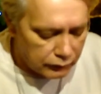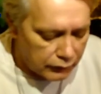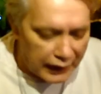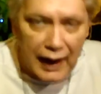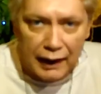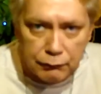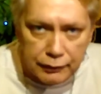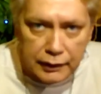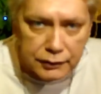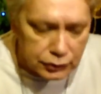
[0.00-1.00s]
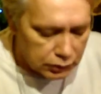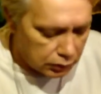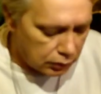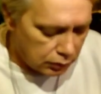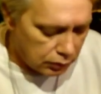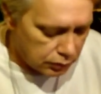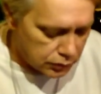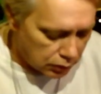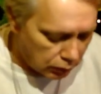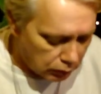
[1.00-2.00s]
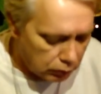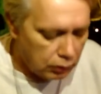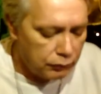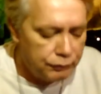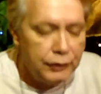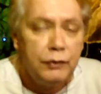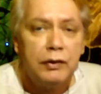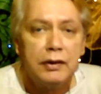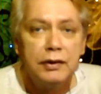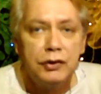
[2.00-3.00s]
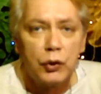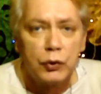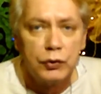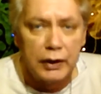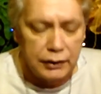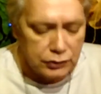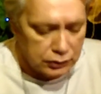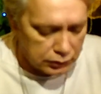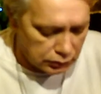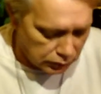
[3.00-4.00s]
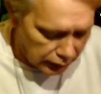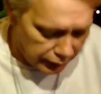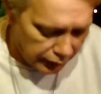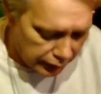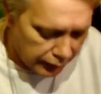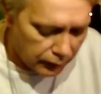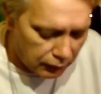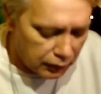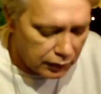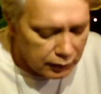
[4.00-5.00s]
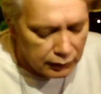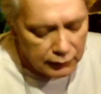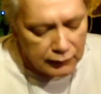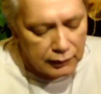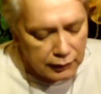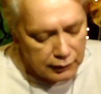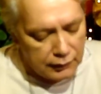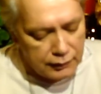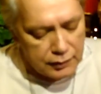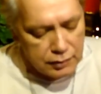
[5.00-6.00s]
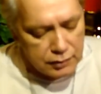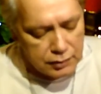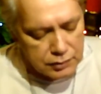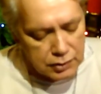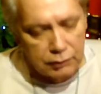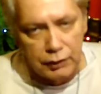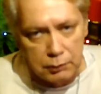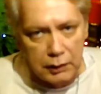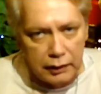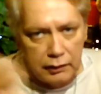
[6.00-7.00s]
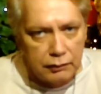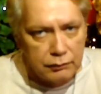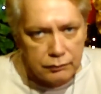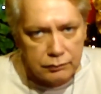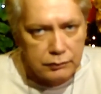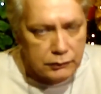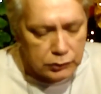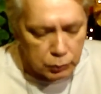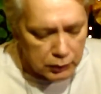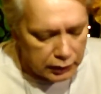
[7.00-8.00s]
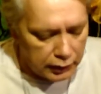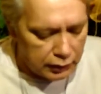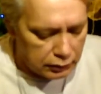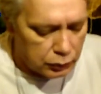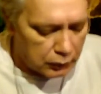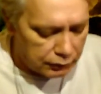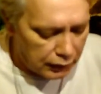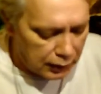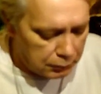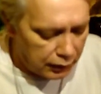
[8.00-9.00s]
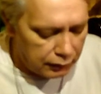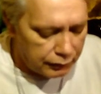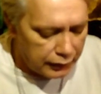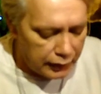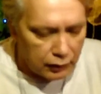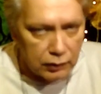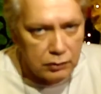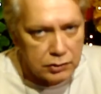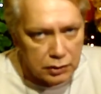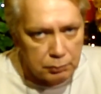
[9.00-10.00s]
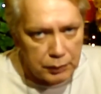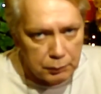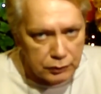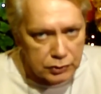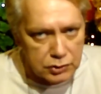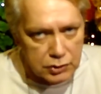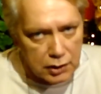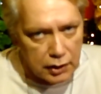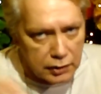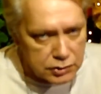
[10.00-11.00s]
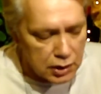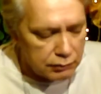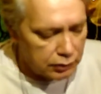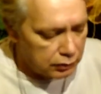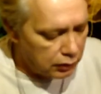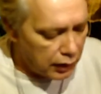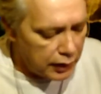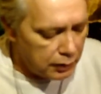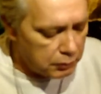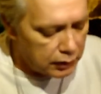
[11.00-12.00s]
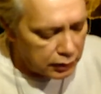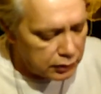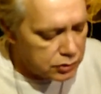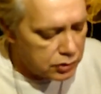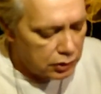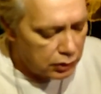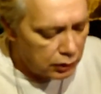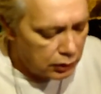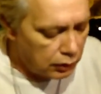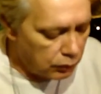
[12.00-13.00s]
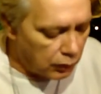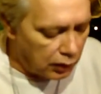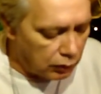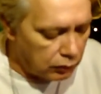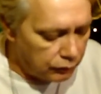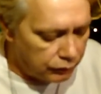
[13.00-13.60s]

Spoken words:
the average. So viewer duration, I think they call it. So if I make 20, 25 minute videos and people just stay 7, 8 minutes, well,